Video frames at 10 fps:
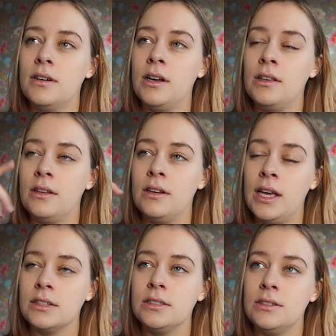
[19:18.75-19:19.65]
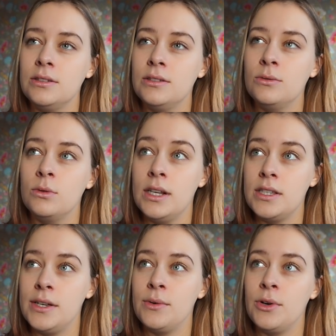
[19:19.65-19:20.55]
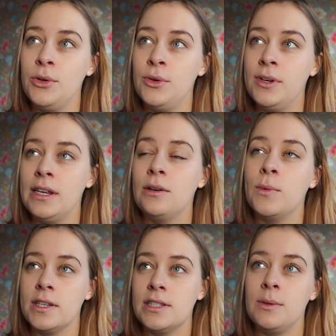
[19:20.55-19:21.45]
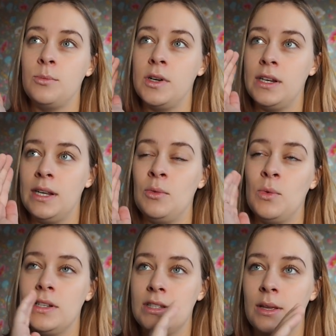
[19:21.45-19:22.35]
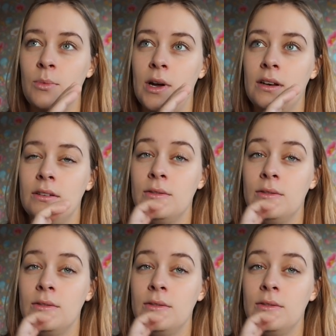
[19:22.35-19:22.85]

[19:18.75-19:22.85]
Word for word: on the next right side row you knit one, slip one, knit one, slip one,